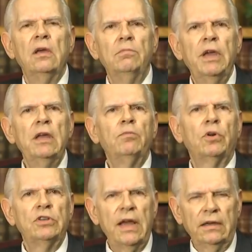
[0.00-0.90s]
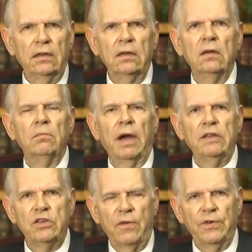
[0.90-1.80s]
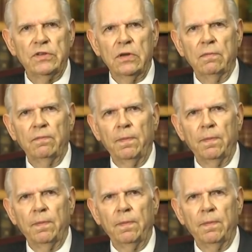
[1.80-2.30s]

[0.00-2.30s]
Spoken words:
being protected by Jefferson.